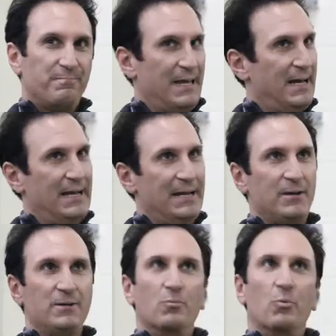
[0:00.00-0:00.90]
Then I
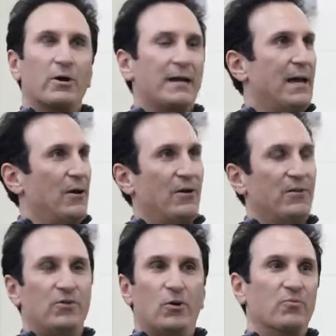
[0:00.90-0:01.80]
didn't work again on
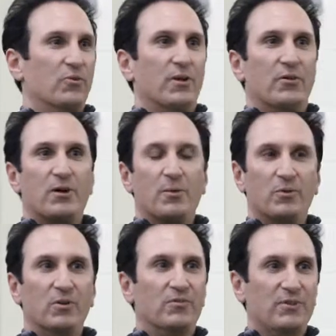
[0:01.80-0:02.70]
a film for another
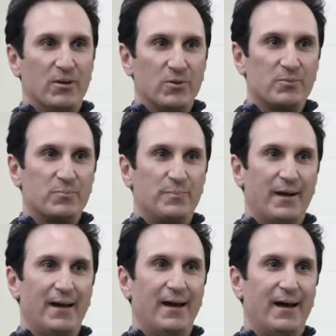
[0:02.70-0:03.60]
couple of years.
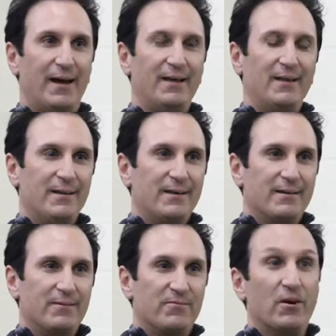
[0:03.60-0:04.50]
But
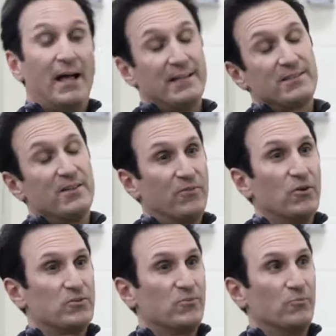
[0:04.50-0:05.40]
that's the
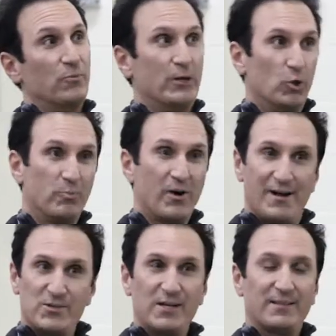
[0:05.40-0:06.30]
first real
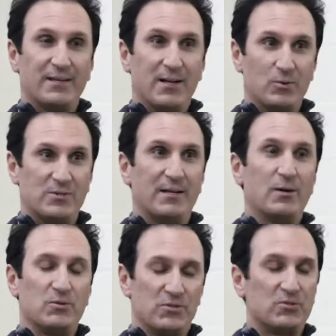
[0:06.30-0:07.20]
project that I was in.
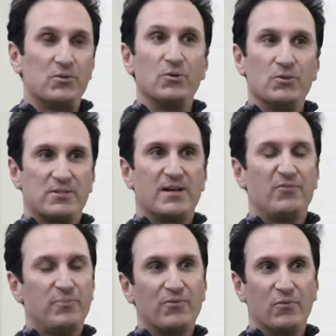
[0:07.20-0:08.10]
I was in student
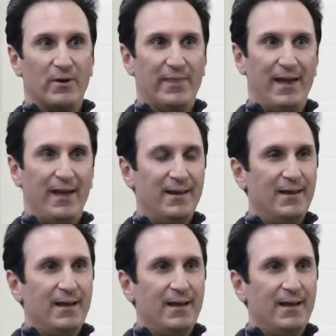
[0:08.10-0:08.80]
stuff before that.